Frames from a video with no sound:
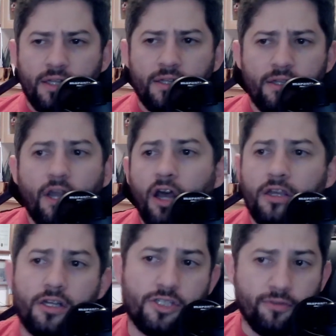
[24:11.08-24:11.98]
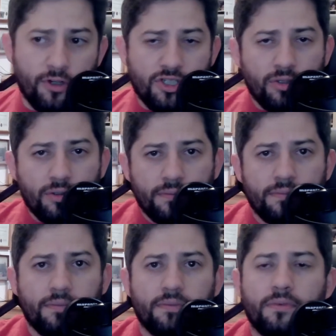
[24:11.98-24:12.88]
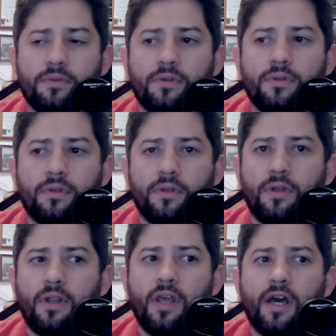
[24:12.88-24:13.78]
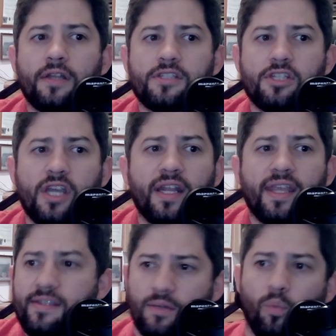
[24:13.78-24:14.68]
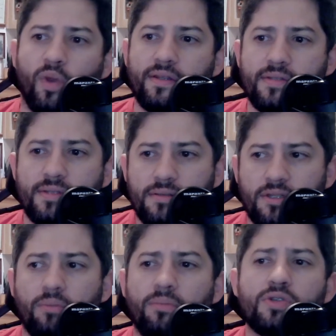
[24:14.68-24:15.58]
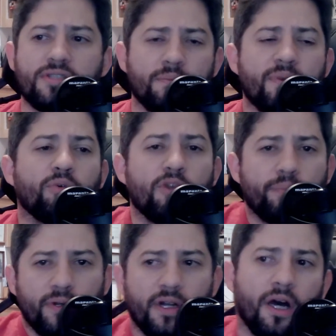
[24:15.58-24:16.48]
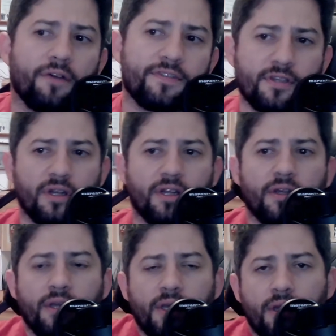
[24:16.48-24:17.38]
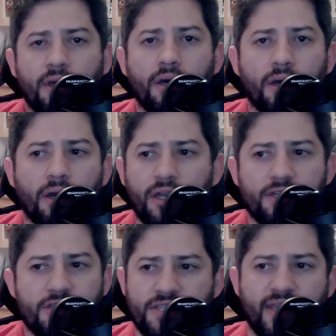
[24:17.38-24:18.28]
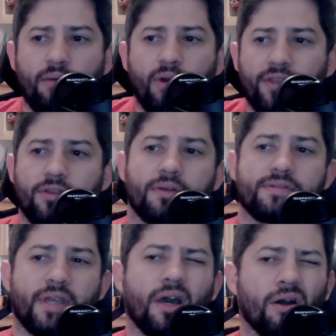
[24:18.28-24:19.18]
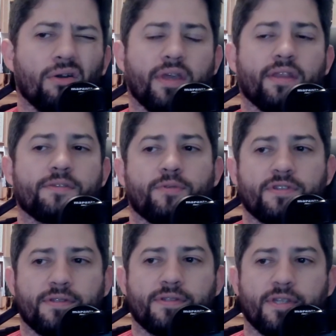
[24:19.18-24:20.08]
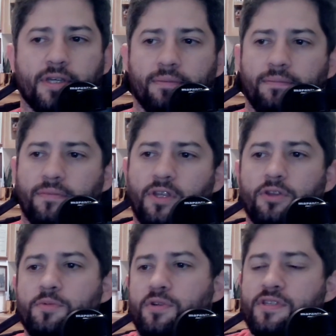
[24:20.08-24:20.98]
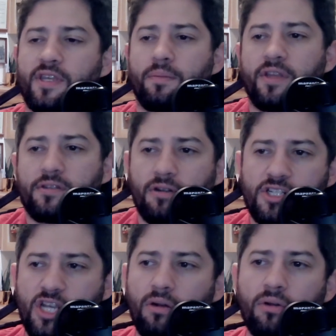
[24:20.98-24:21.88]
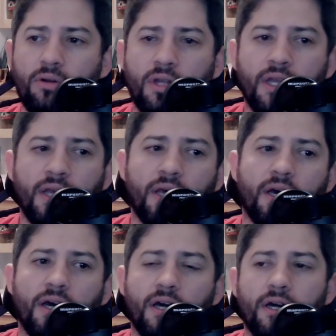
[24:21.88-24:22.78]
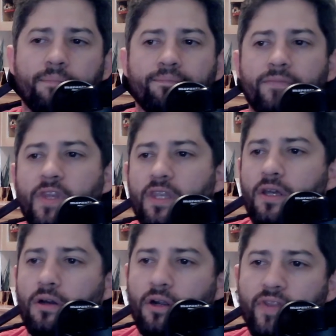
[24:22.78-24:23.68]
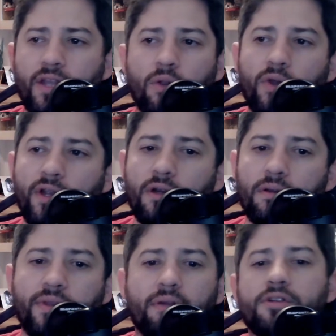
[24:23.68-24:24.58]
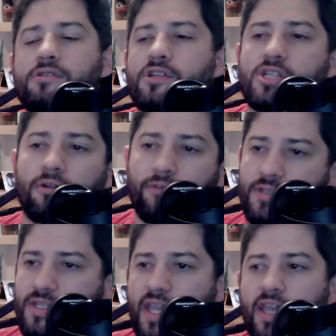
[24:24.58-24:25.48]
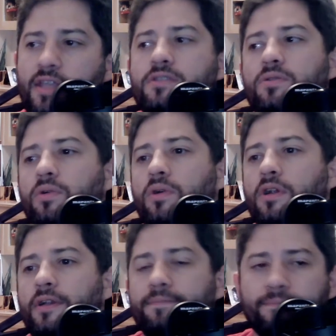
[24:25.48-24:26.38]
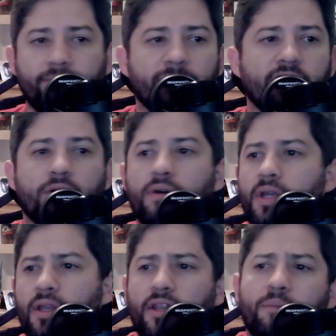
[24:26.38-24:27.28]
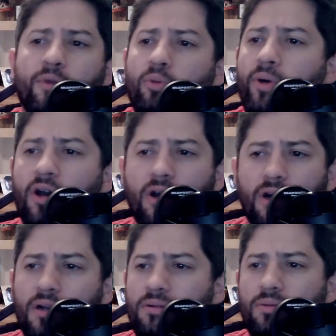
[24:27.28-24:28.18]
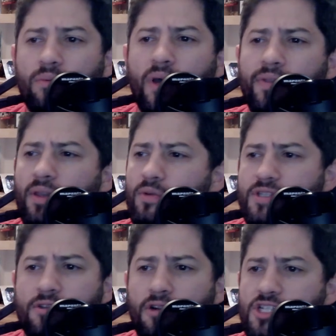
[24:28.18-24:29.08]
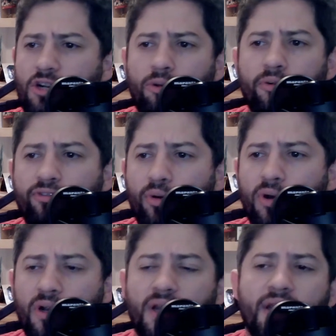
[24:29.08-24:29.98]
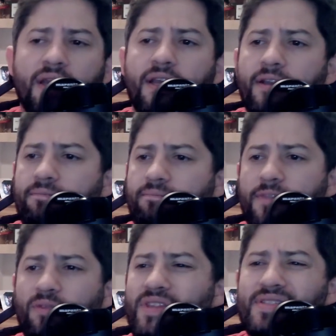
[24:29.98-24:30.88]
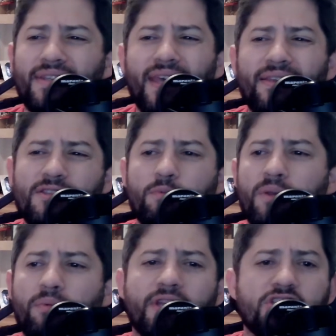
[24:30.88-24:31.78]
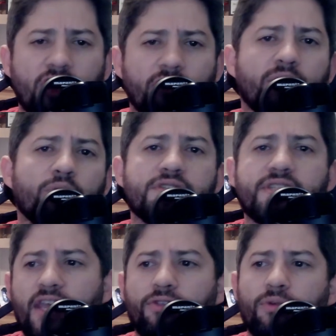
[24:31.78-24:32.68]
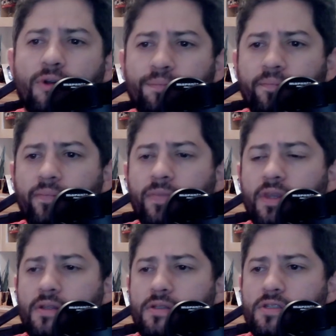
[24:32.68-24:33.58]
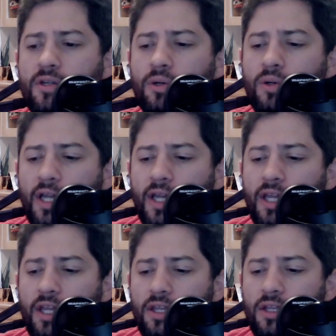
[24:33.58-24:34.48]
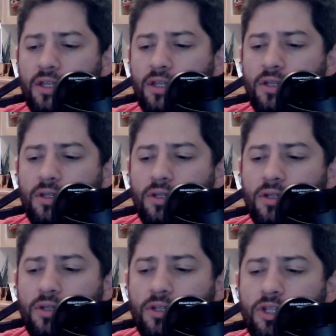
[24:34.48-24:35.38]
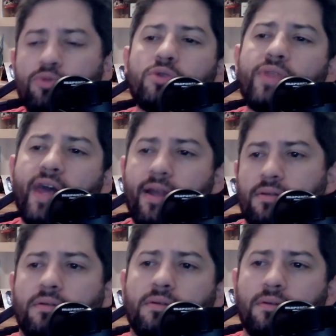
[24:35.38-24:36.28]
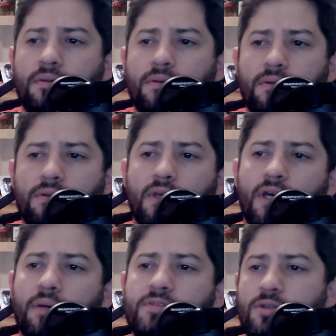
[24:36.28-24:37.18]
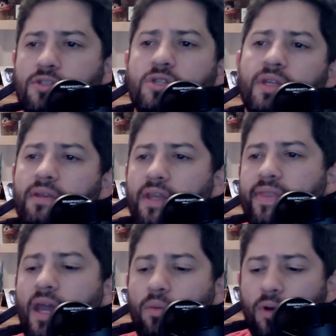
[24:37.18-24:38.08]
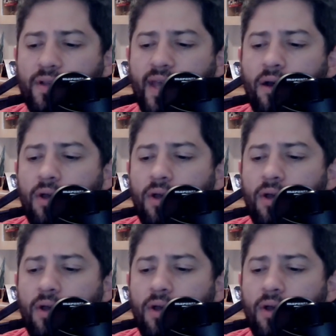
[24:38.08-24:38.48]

non-controversial uh, to kind of get some wins. So most of the people you put in office are going to are going to just skate right through. It's like, oh, okay, this person's, uh, you know, this person's going to be attorney general. Um, you know, are they a lawyer? They were attorney general for a state, or, you know, like Bill Barr, who I think was attorney general before, you know, things like that. These are people that generally will skate through. So you do that um, so that you can get that worked out.